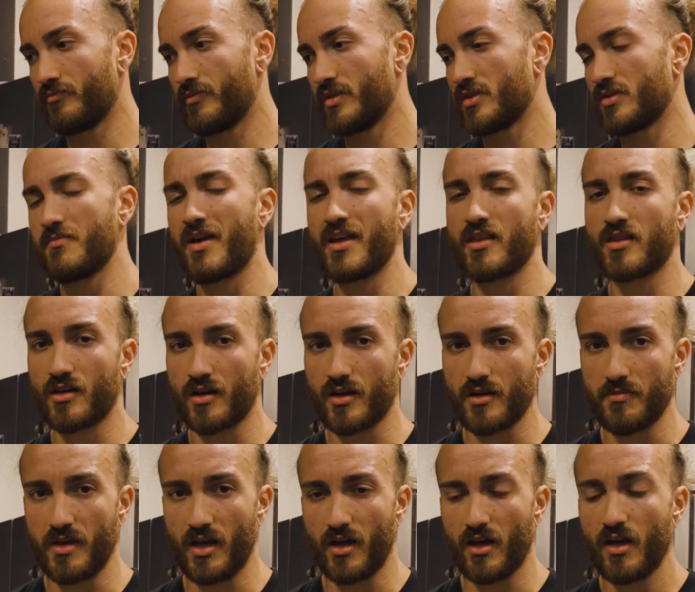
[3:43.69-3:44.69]
This is my
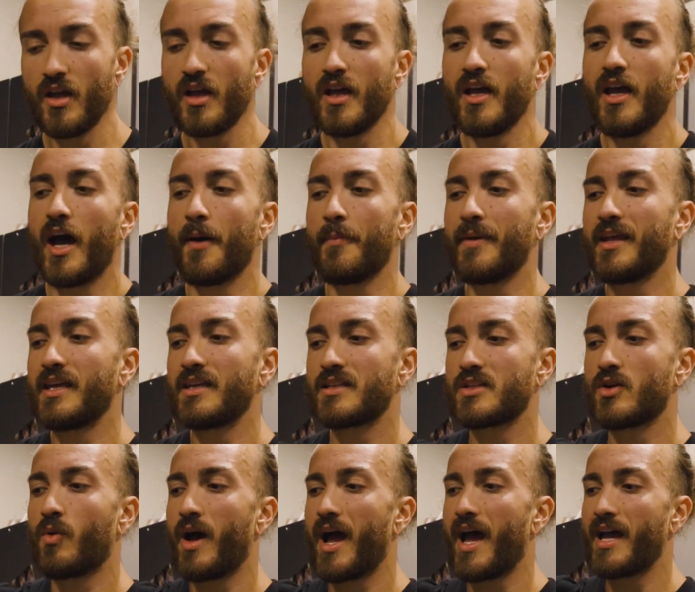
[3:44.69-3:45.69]
3rd meal. I'm gonna get
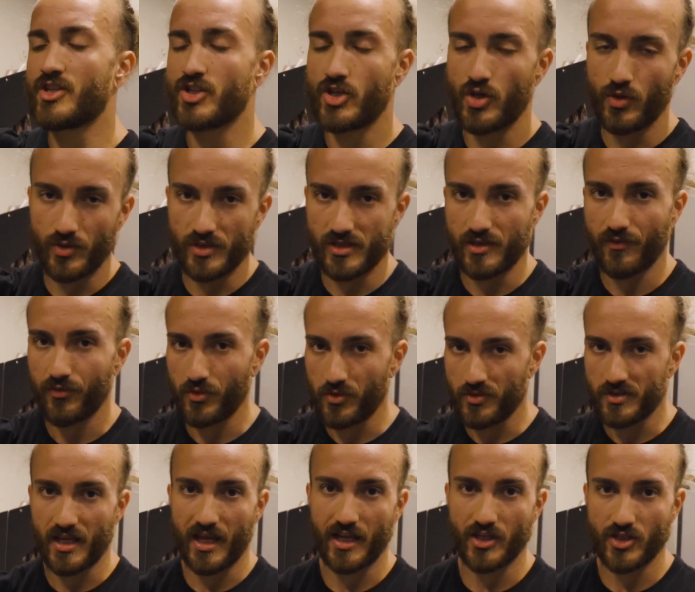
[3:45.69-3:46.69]
to why I choose the
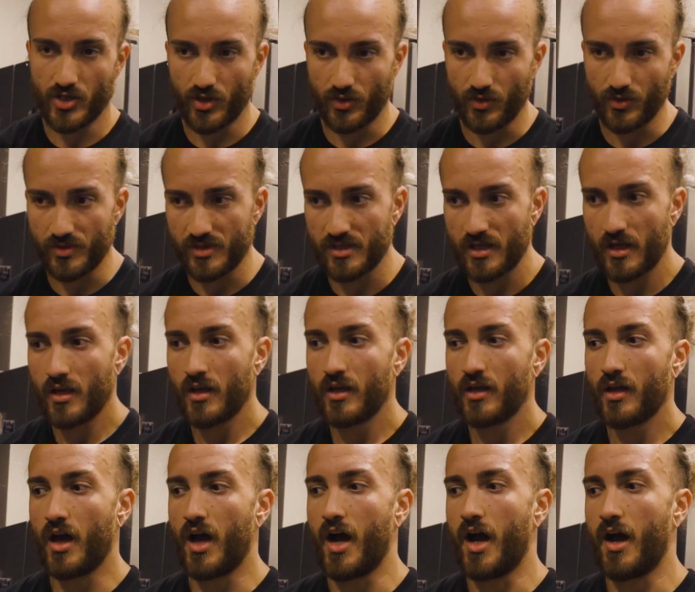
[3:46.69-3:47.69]
foods that I choose
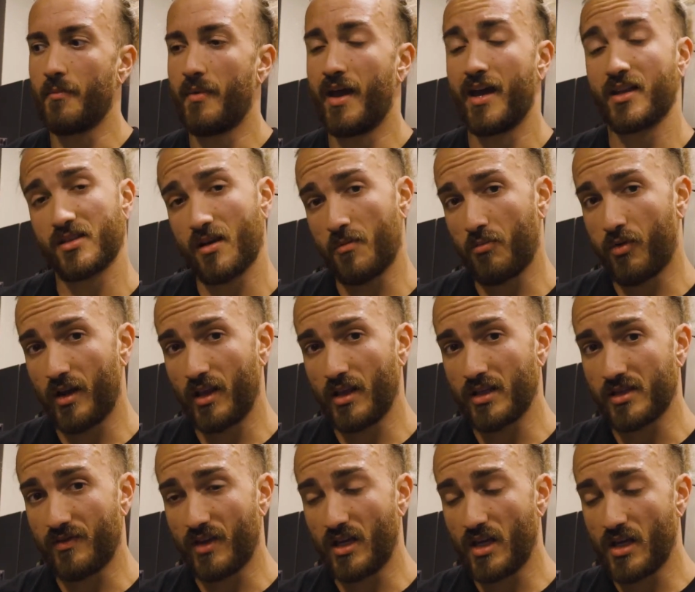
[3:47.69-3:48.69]
at some point in
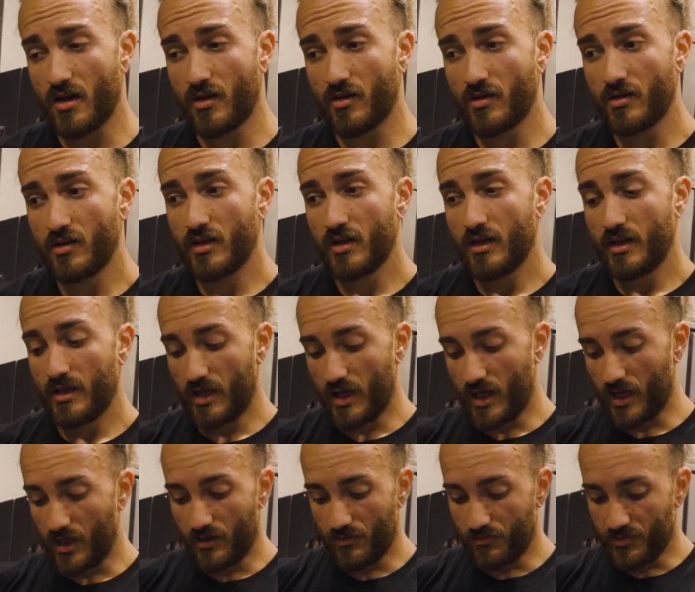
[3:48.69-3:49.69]
this video.
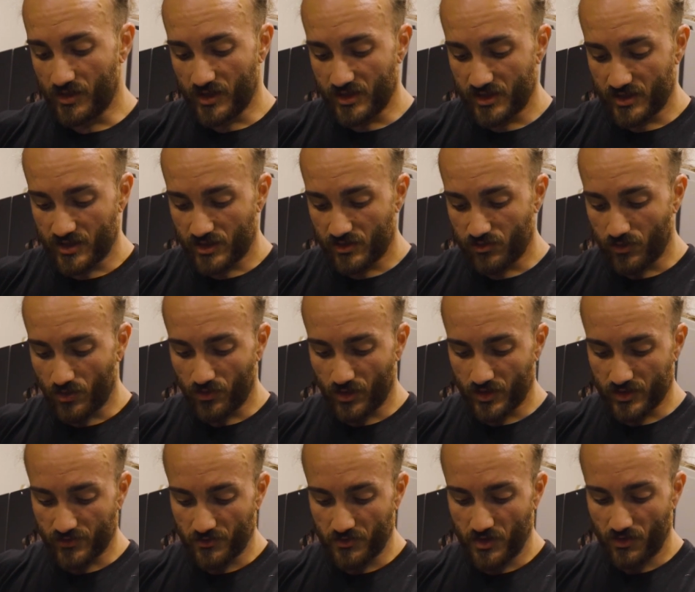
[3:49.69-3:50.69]
But this is just what
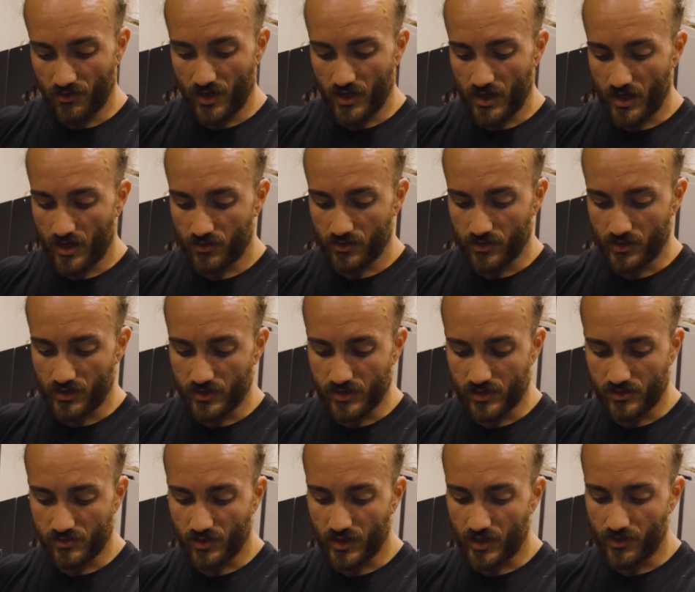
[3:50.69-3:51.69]
works for me right now, and this
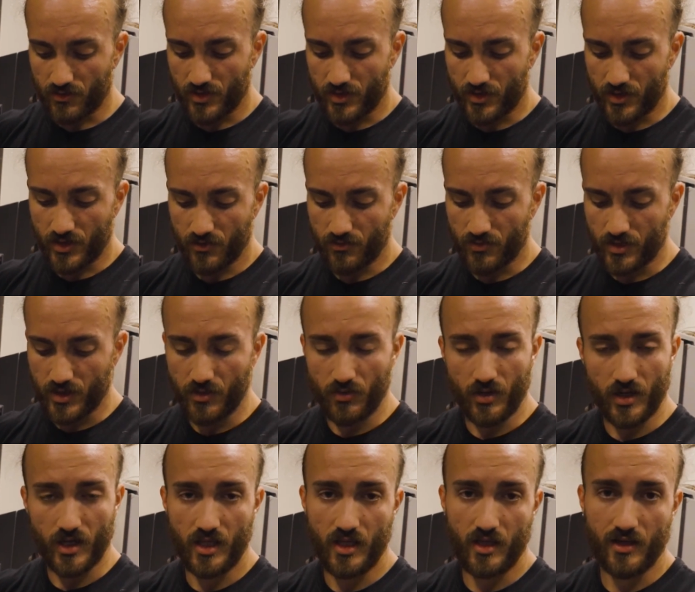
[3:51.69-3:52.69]
is what I really, really
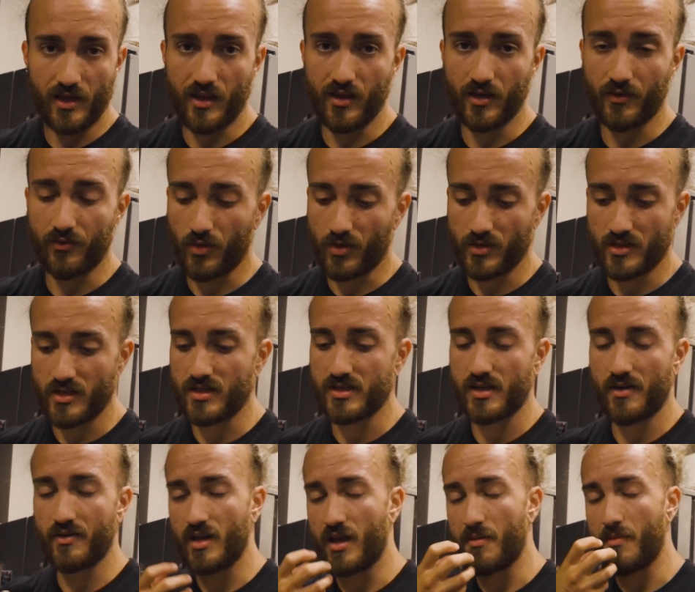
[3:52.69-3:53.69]
want to eat, and I look forward to this
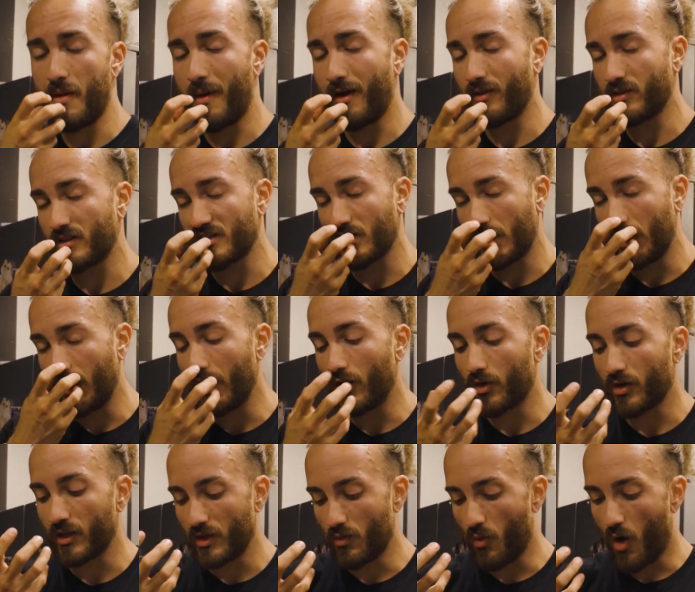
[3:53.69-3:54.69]
every day. My mouth is
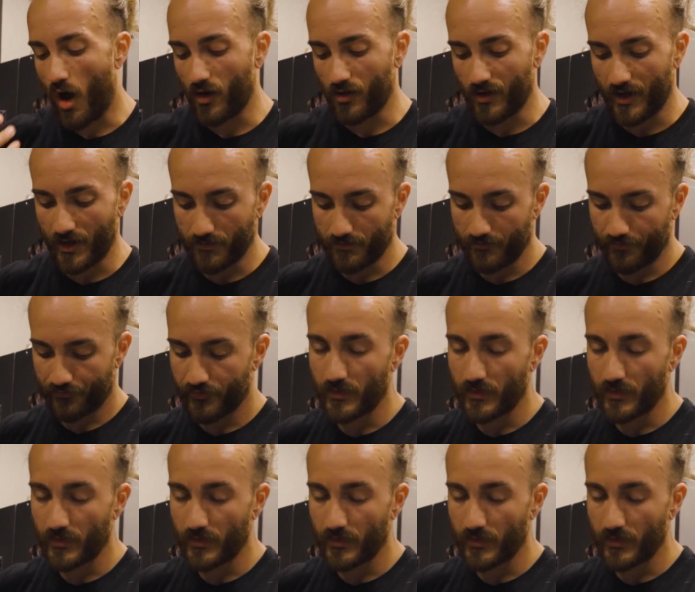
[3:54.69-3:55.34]
literally watering.